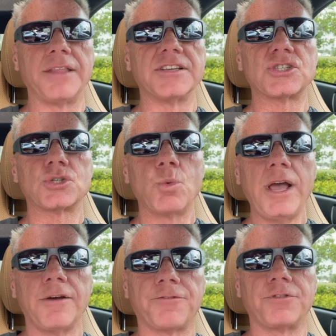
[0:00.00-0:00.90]
the
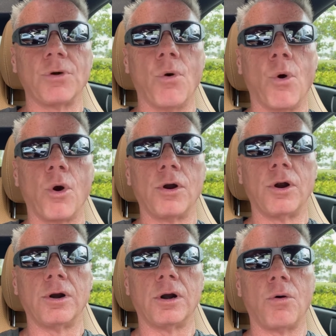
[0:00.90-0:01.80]
swift
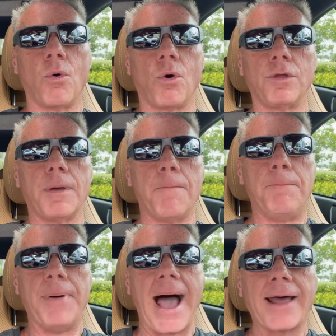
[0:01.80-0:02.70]
or the
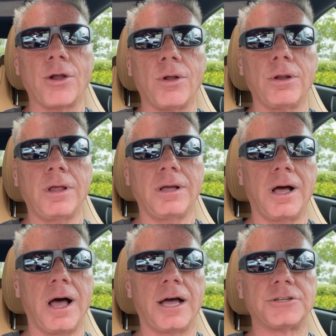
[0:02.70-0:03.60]
battle
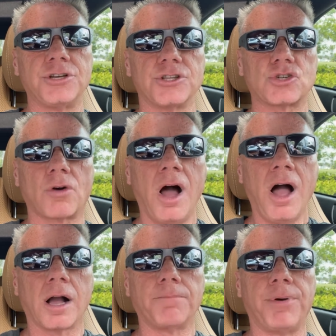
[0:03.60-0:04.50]
to the strong,